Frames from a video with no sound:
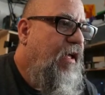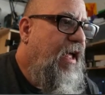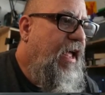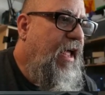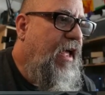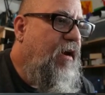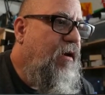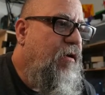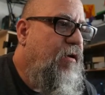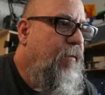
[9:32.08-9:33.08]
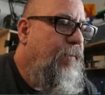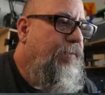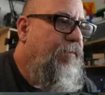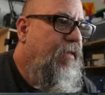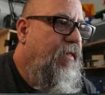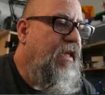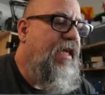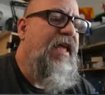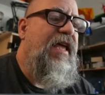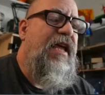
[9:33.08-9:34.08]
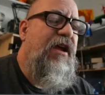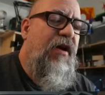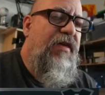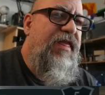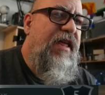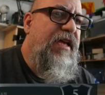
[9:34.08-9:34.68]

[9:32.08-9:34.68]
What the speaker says: And the key here, I think,